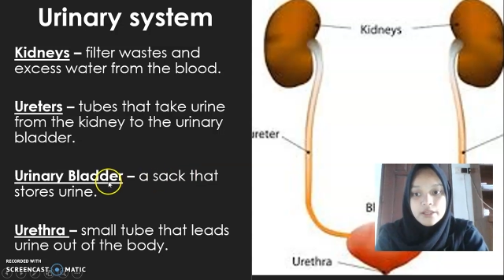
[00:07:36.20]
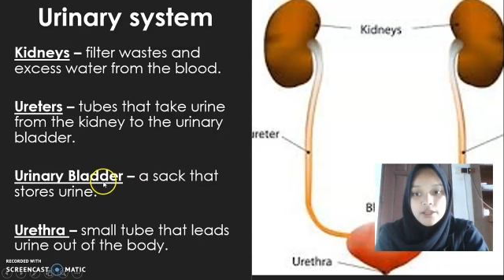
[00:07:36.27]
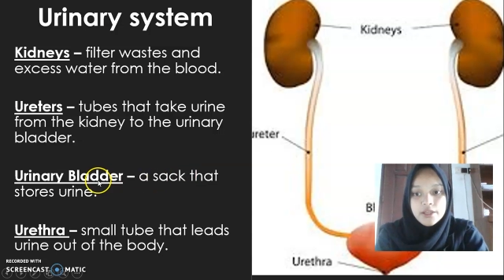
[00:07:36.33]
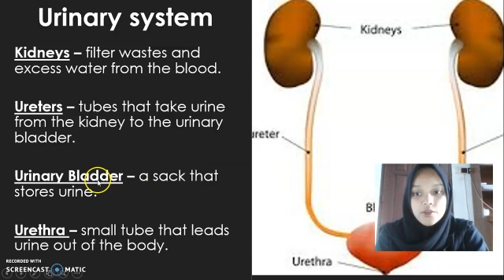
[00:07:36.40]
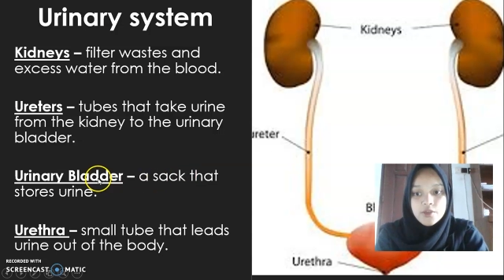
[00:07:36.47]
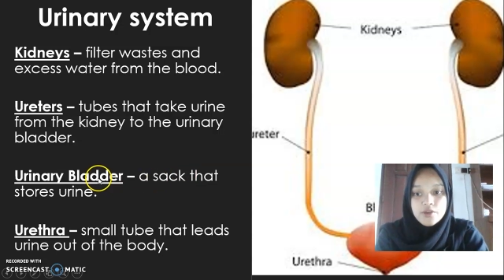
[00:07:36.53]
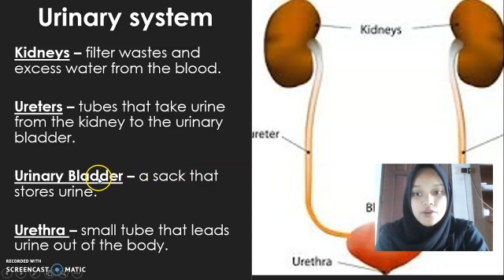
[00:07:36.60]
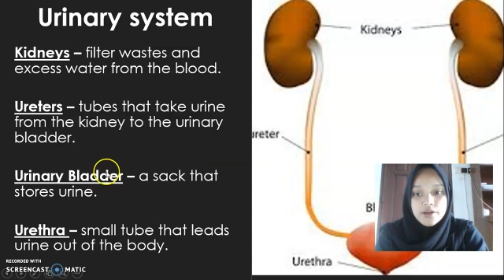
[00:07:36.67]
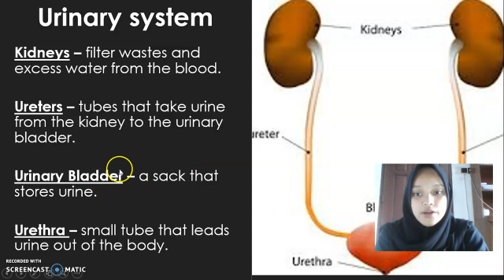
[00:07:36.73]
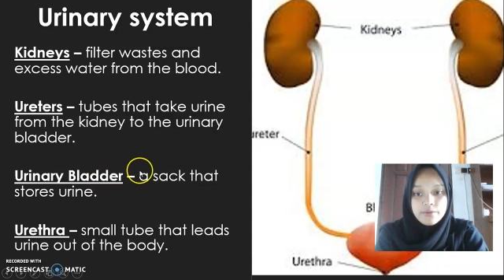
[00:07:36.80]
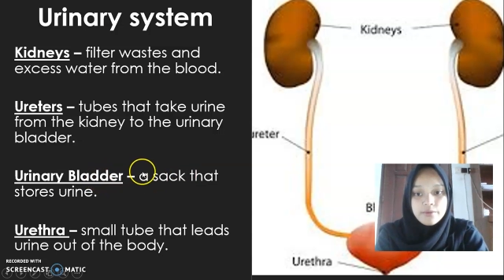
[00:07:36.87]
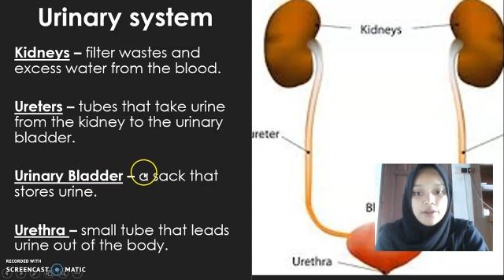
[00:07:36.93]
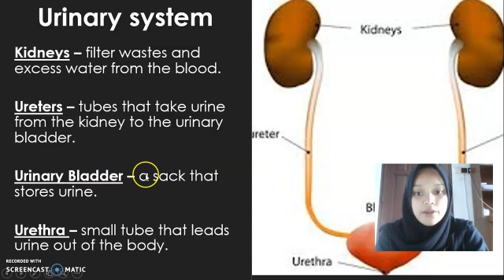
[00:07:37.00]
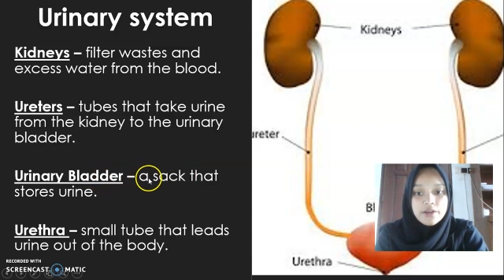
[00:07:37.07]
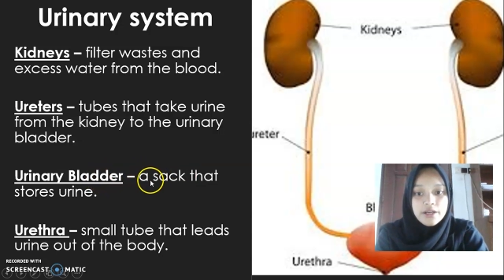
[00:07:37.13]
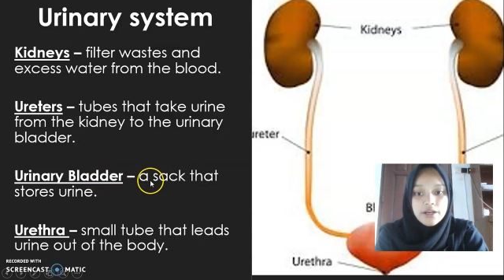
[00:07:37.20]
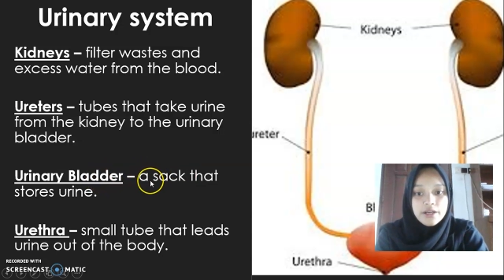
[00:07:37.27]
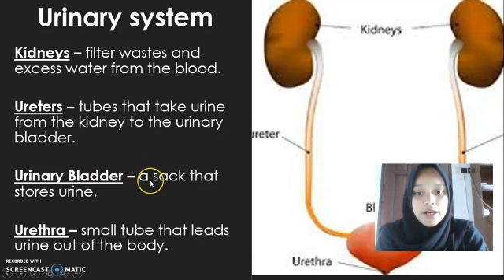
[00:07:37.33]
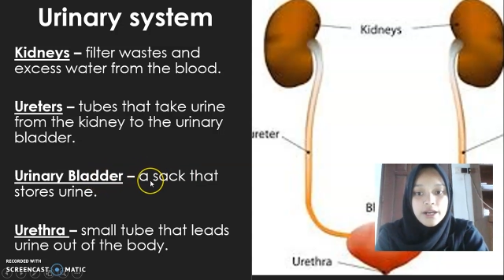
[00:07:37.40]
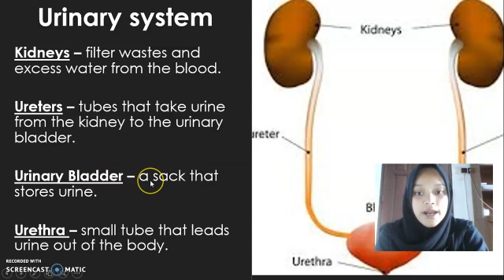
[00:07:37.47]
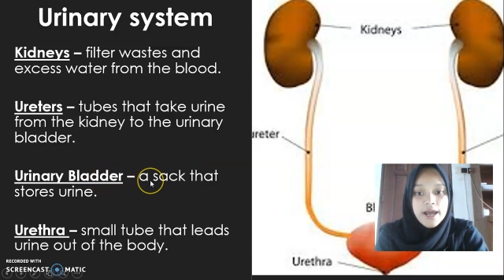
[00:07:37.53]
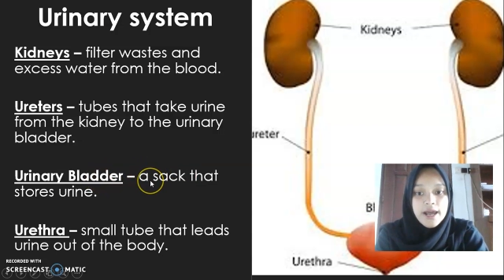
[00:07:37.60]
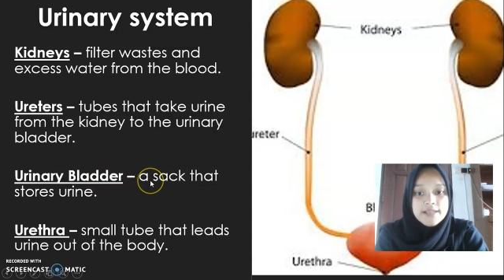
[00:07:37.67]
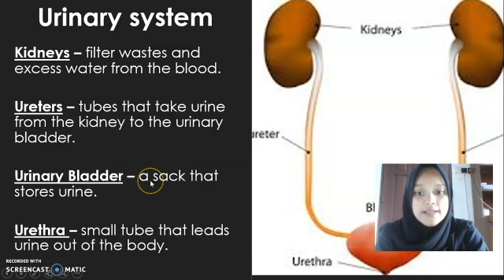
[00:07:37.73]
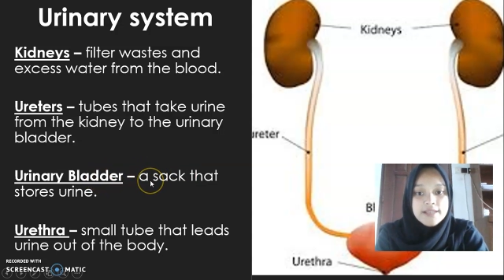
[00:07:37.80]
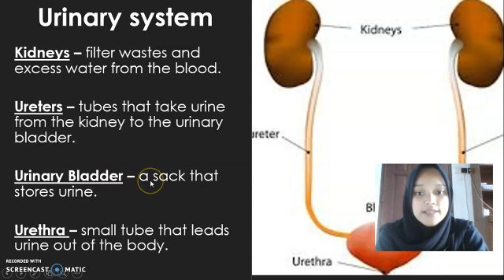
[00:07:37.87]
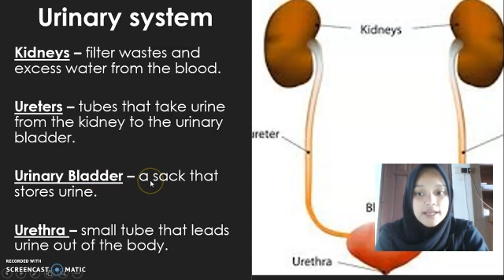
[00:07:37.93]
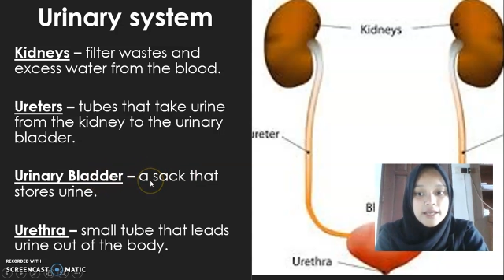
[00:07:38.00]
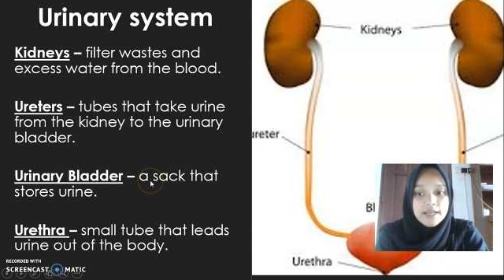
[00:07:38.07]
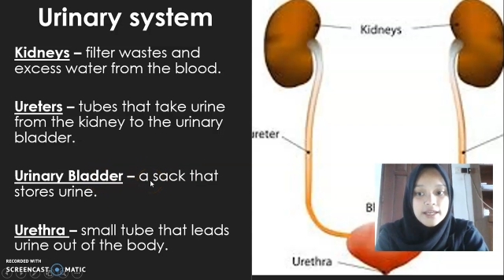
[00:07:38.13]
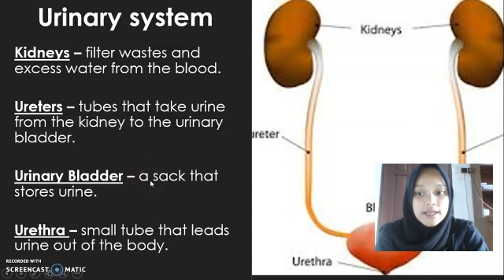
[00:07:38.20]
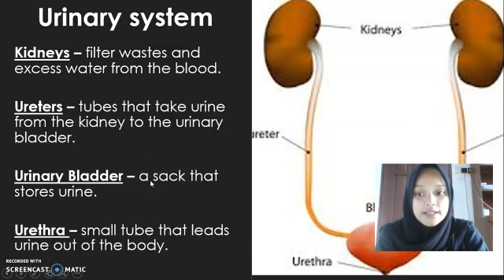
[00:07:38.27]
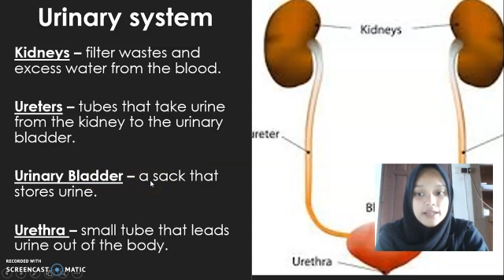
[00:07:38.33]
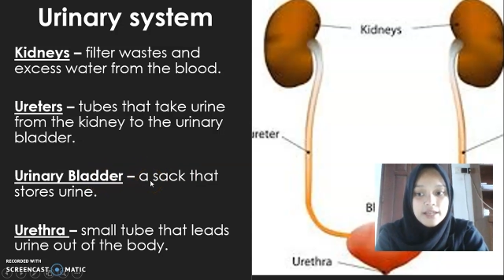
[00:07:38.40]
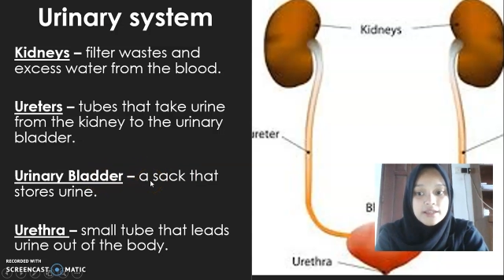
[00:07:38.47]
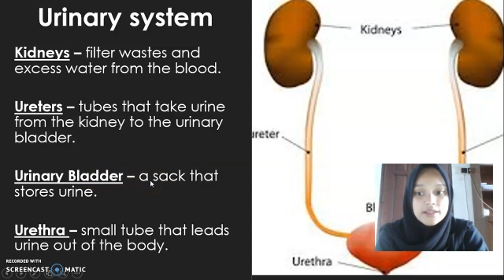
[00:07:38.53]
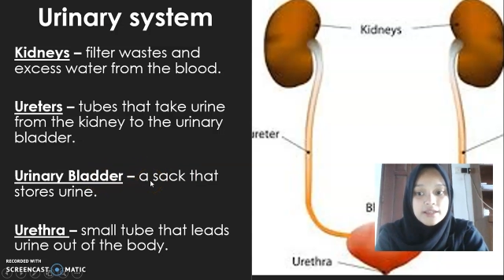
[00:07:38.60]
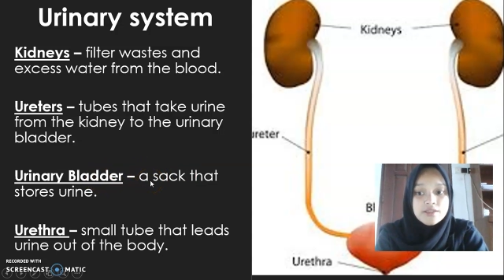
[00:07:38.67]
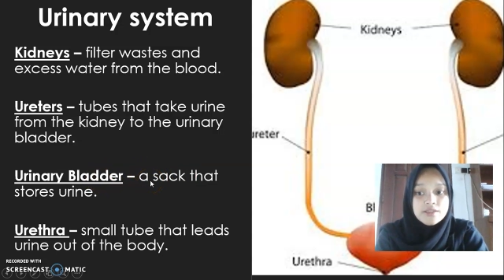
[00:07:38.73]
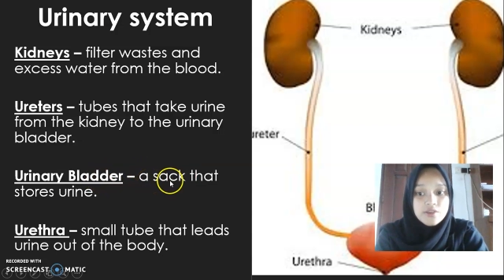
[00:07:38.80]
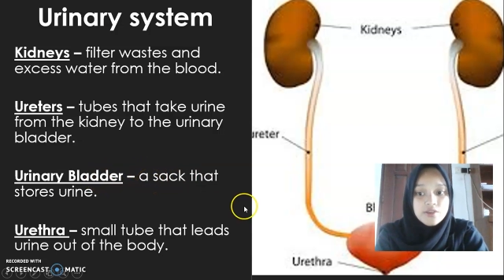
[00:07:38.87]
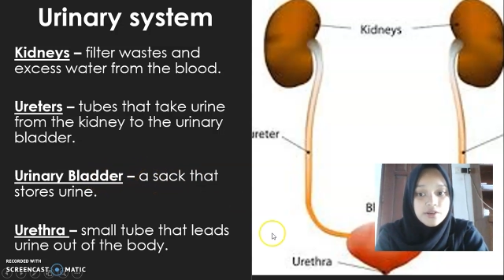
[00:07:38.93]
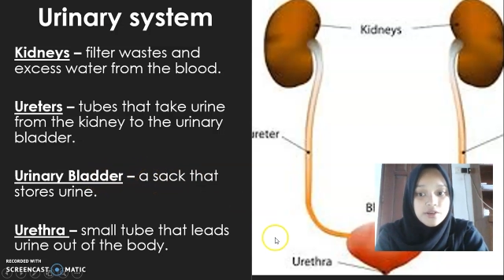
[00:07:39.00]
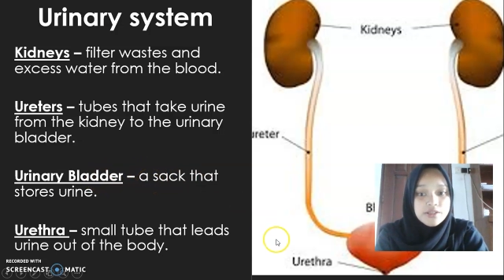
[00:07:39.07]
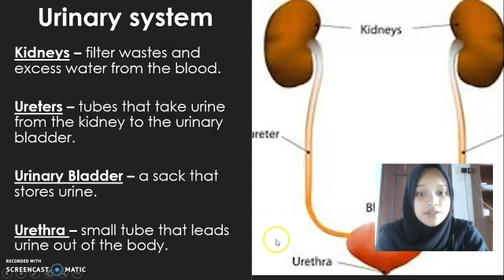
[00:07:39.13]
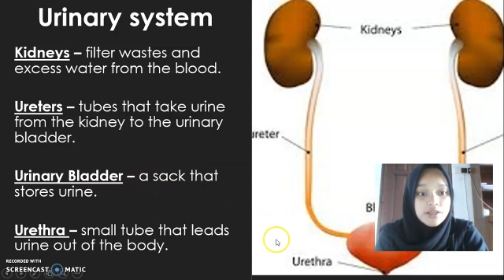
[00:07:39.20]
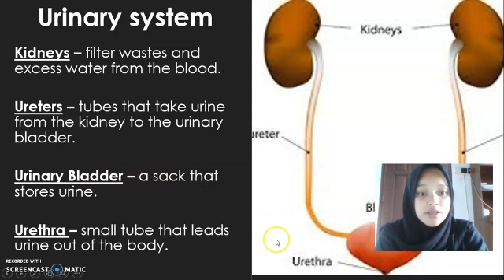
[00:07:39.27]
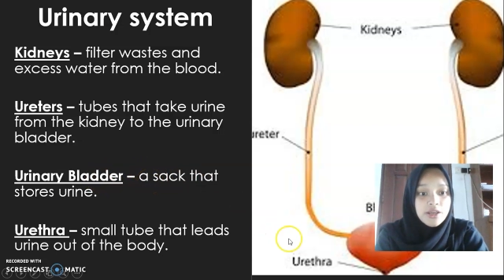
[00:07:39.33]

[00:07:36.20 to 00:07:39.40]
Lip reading: Urinary bladder a sac that stores